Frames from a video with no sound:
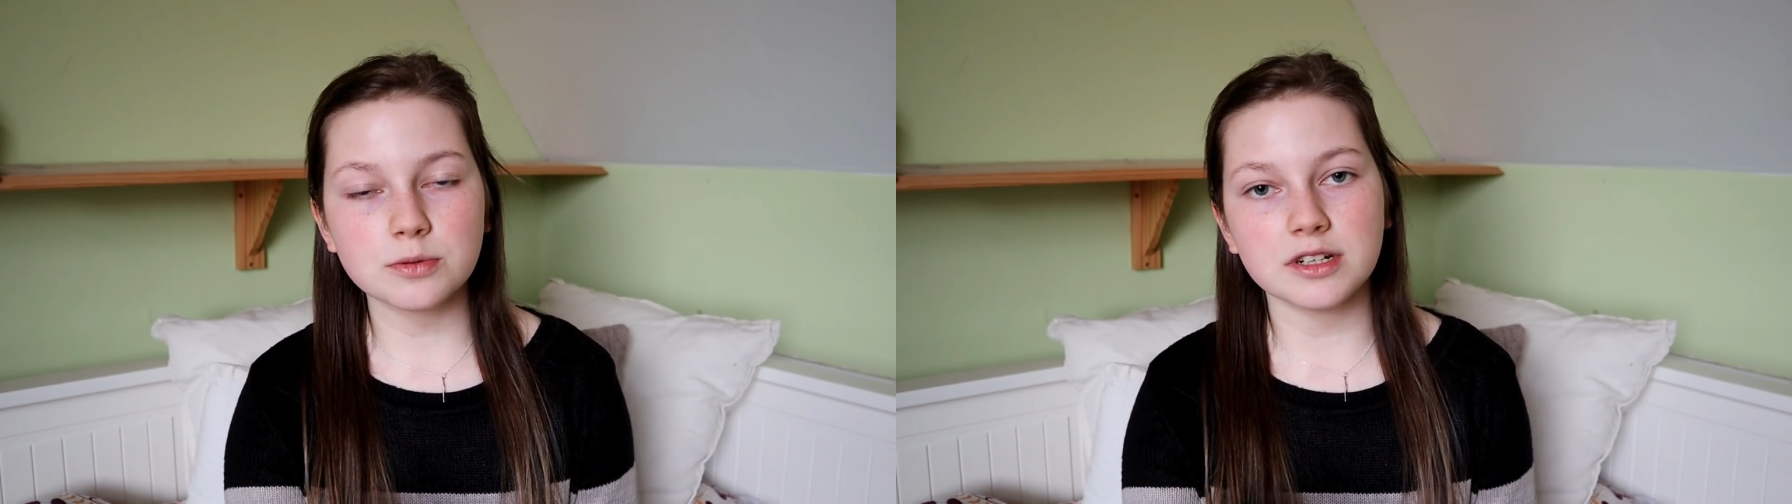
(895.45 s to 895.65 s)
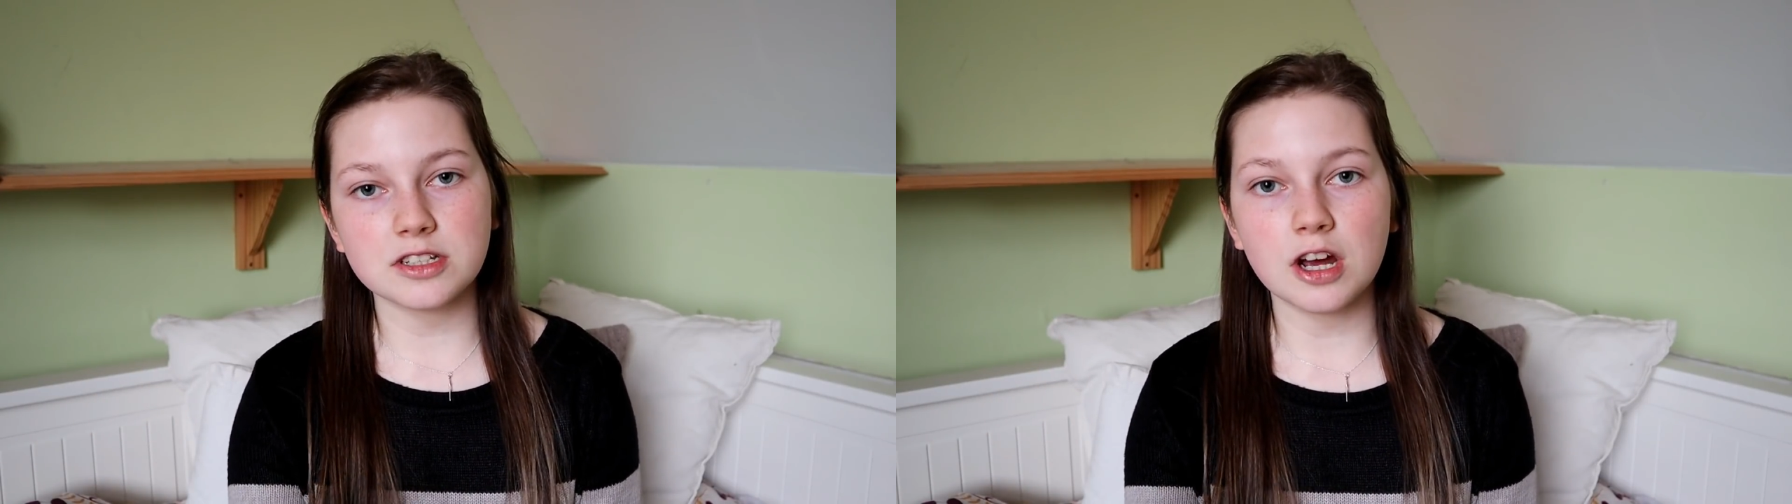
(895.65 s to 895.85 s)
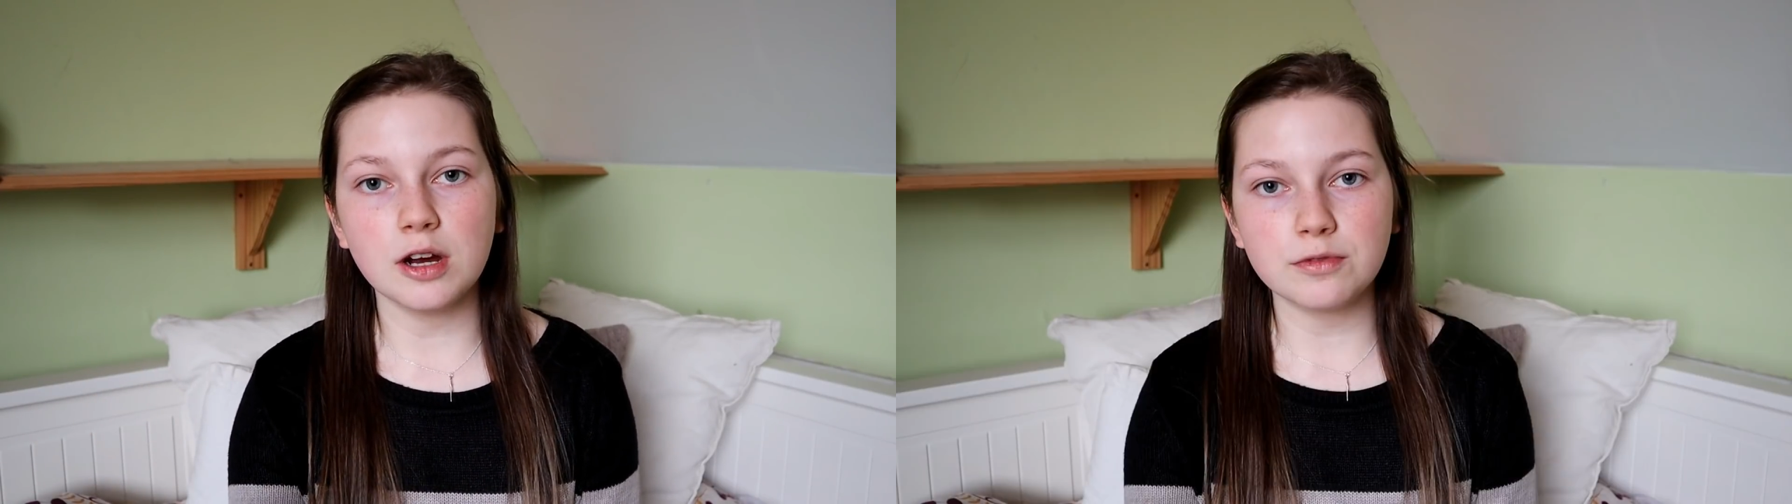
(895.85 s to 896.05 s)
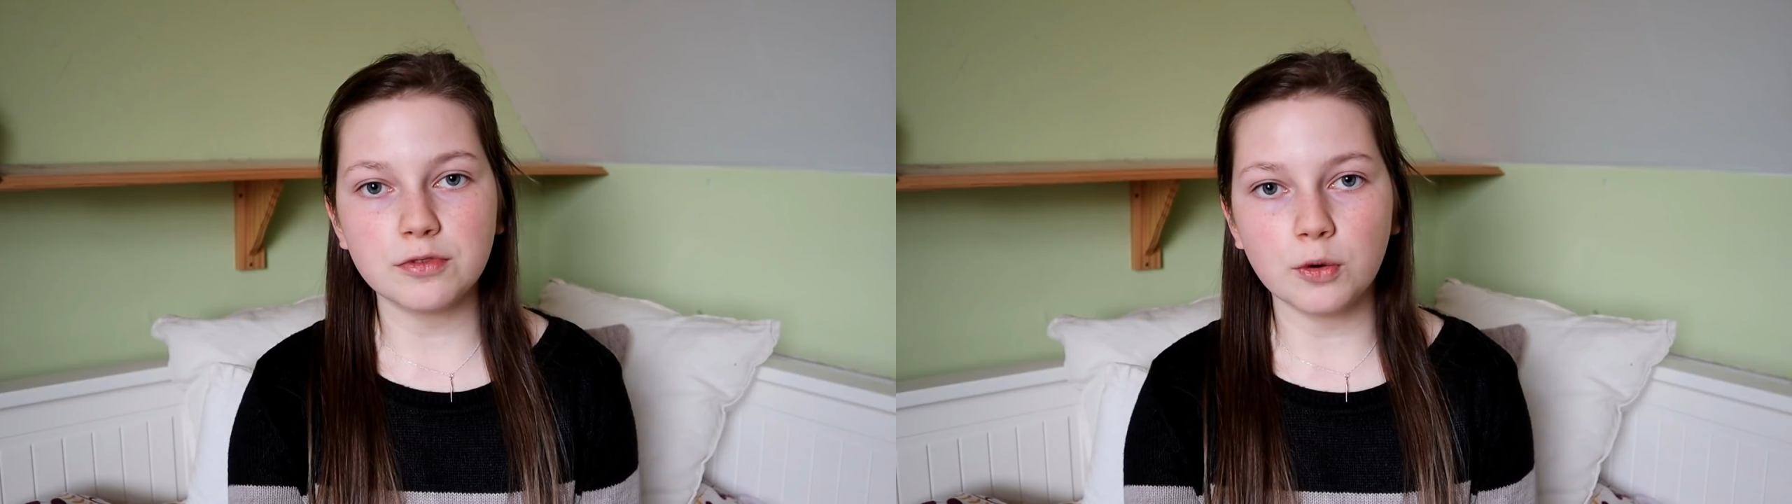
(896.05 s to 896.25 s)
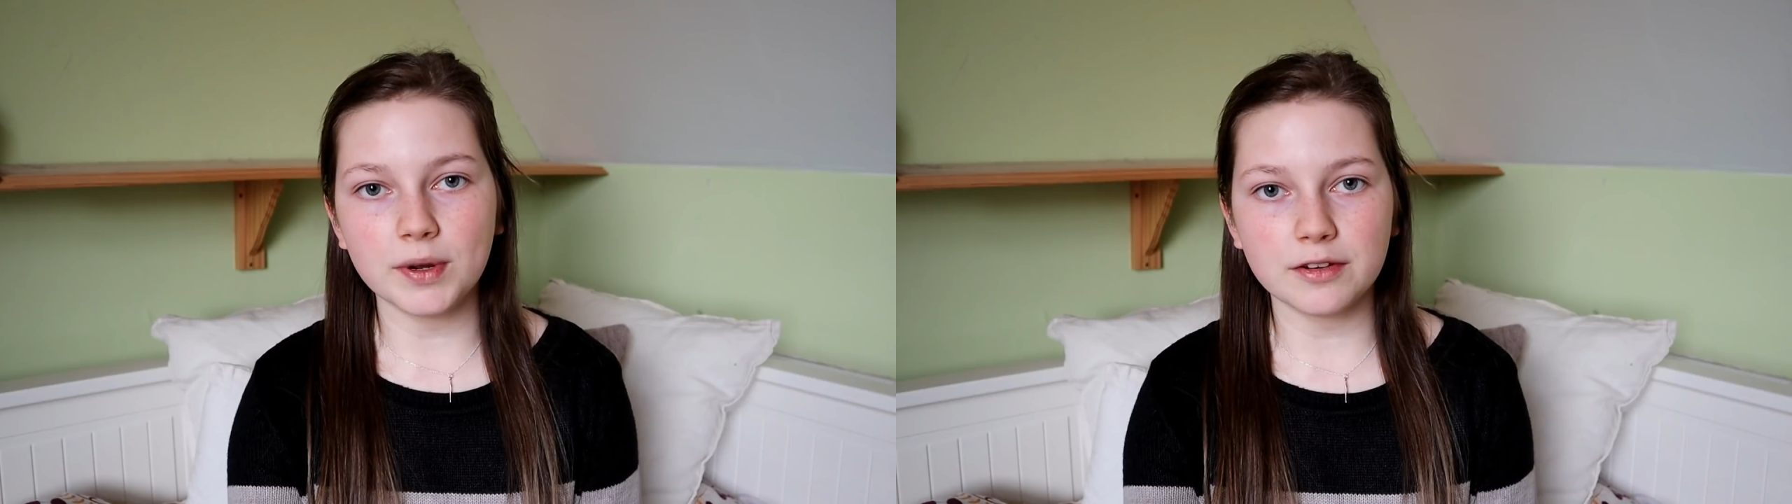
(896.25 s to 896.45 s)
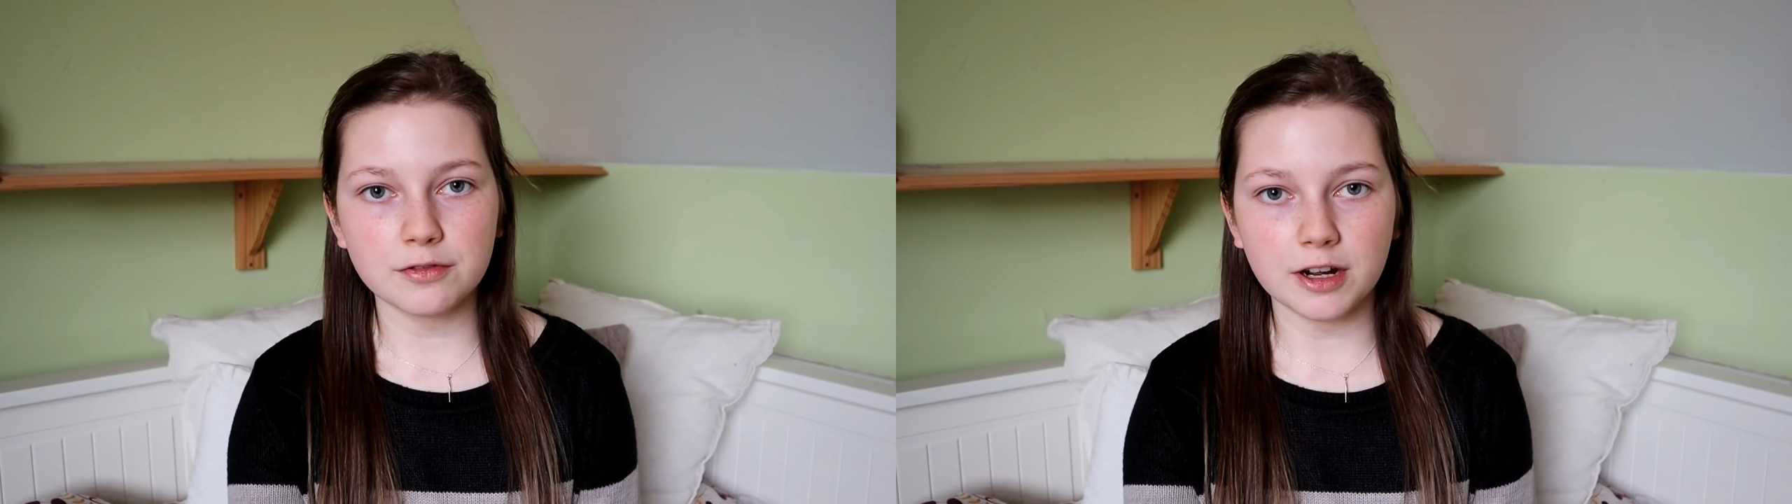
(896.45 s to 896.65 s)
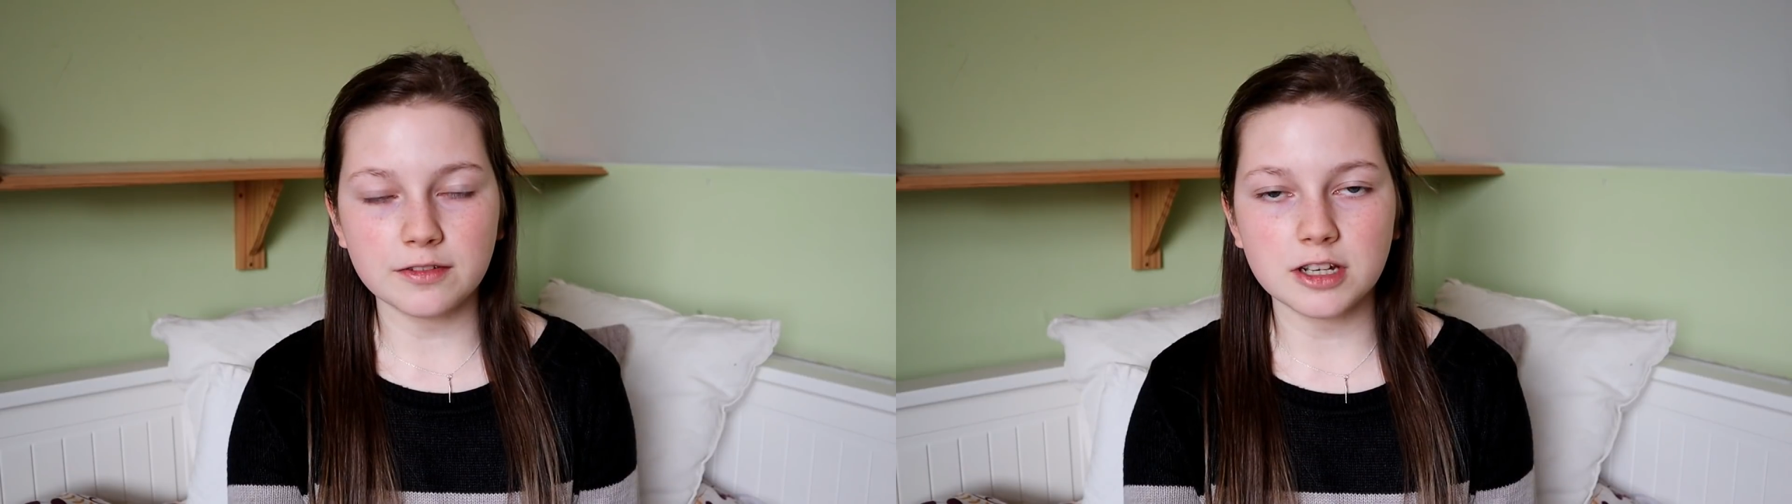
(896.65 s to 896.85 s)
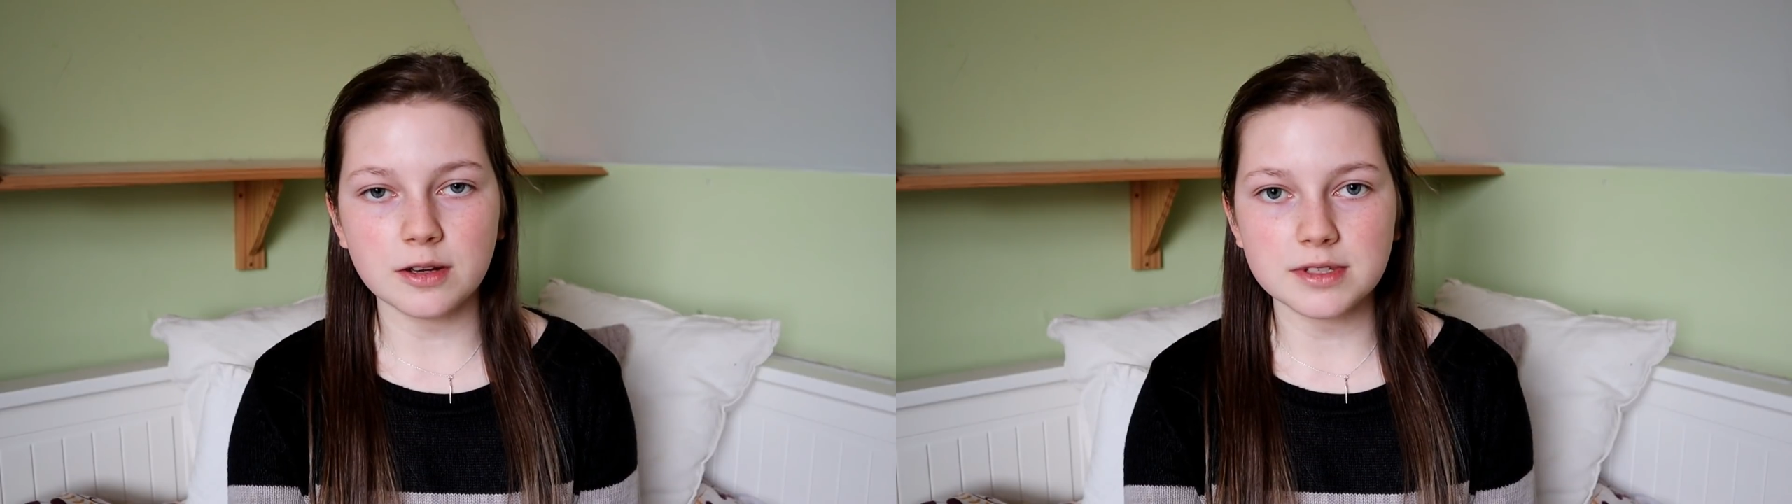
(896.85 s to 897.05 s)
We're in term 4. We have
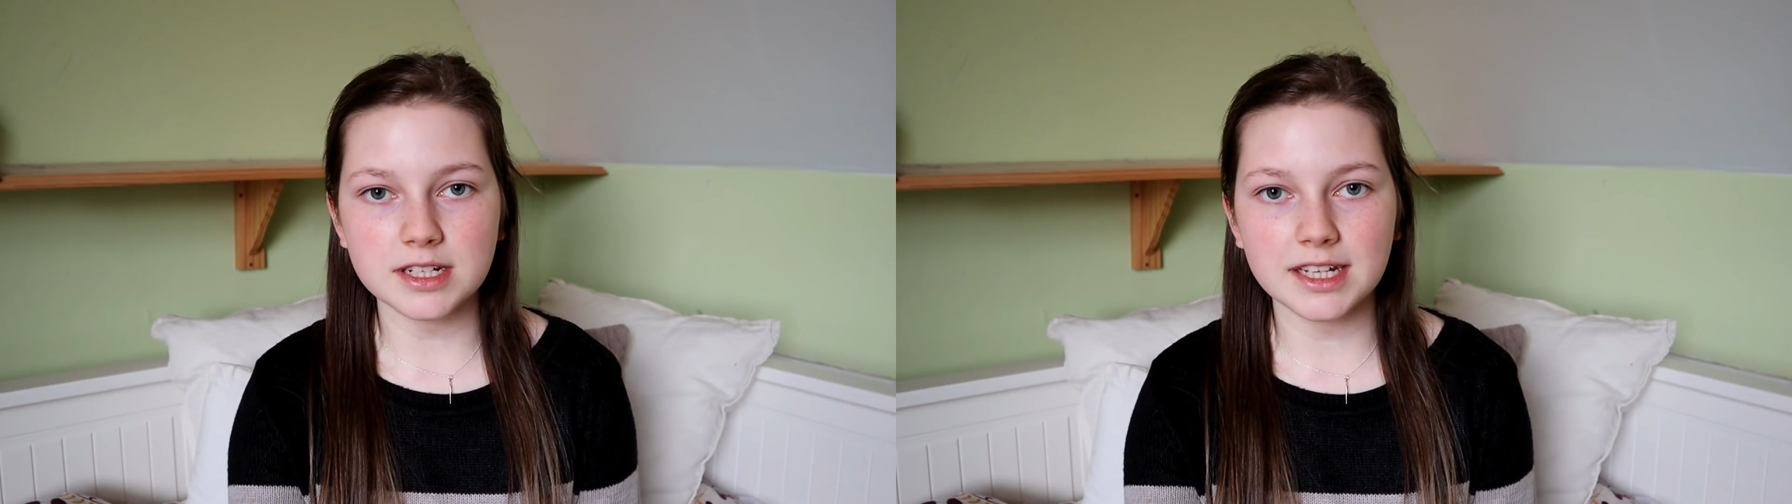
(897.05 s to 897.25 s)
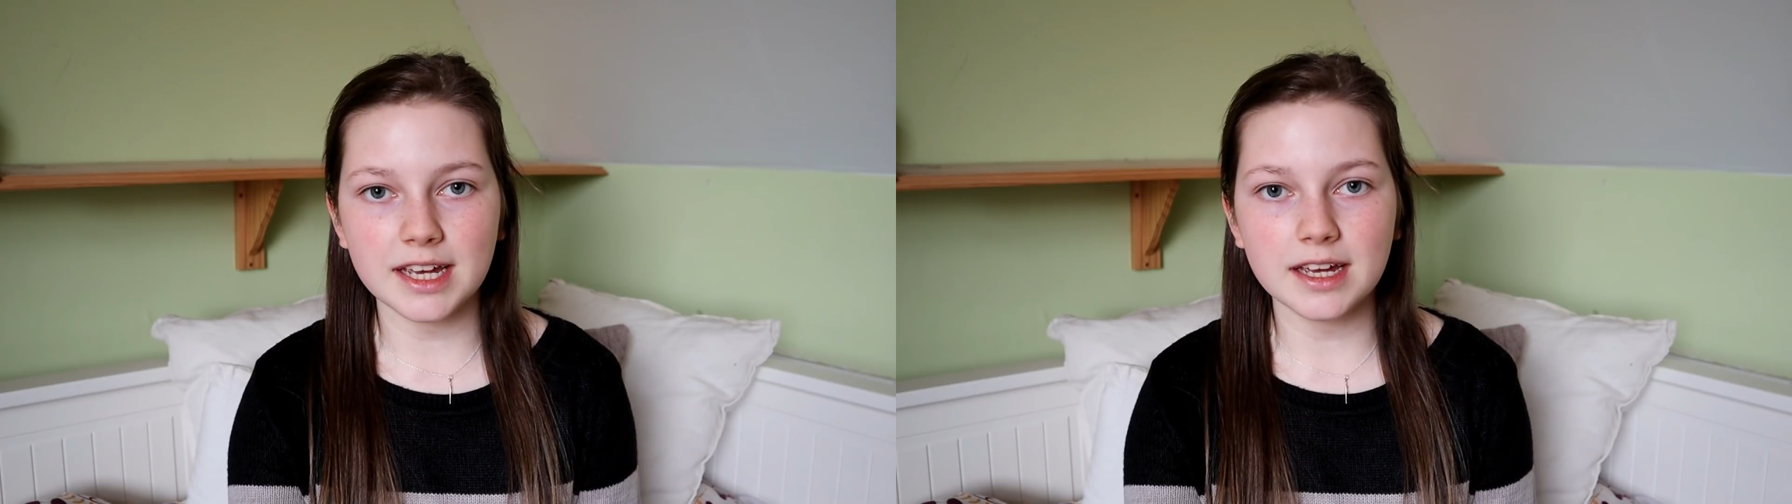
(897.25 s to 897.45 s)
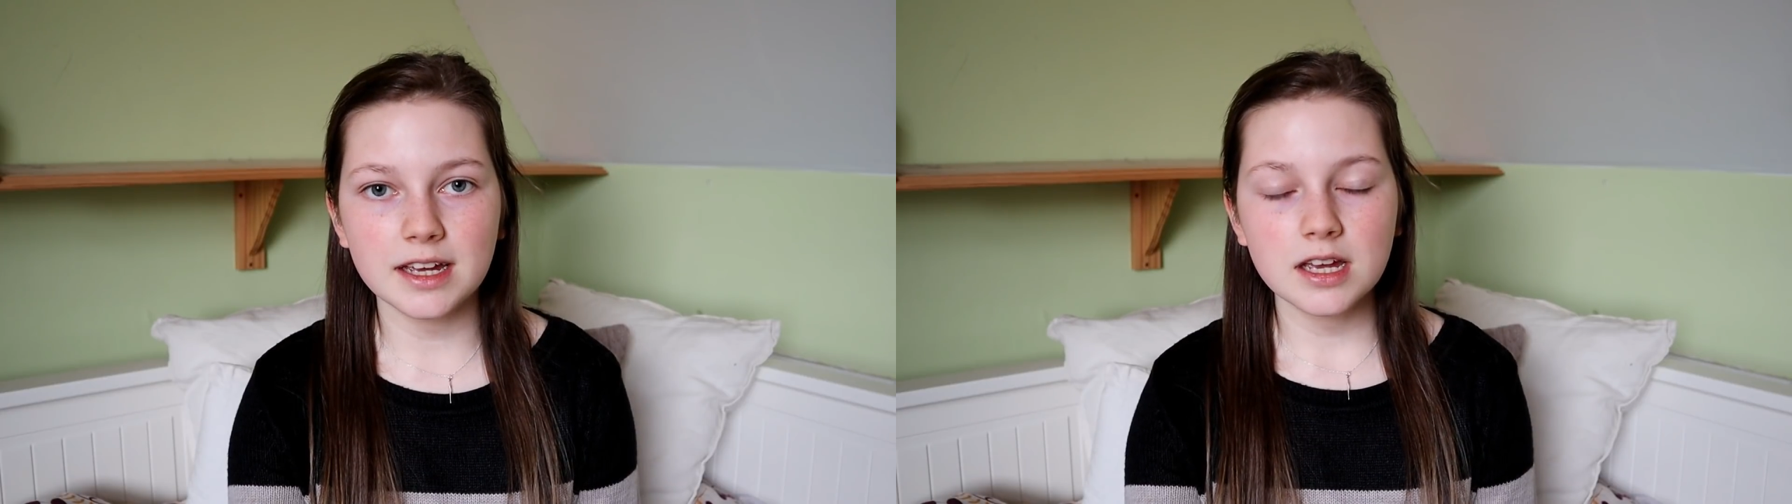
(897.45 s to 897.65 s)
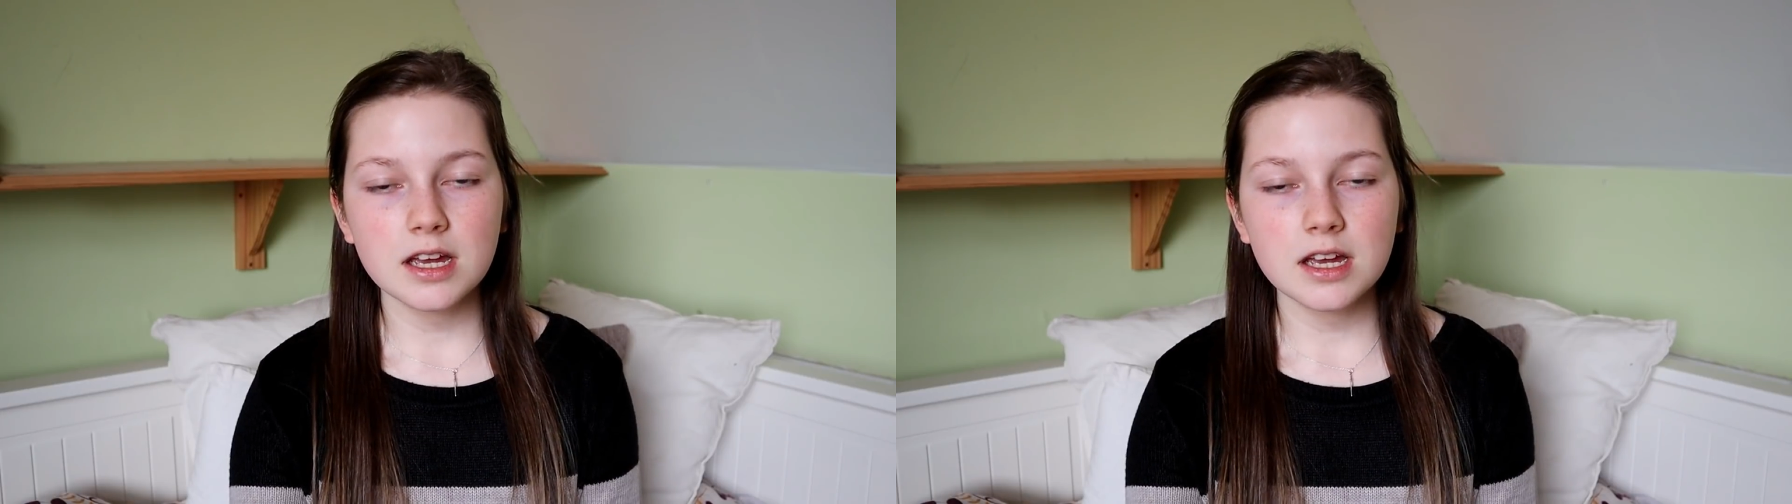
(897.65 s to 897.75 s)
5 terms in a year.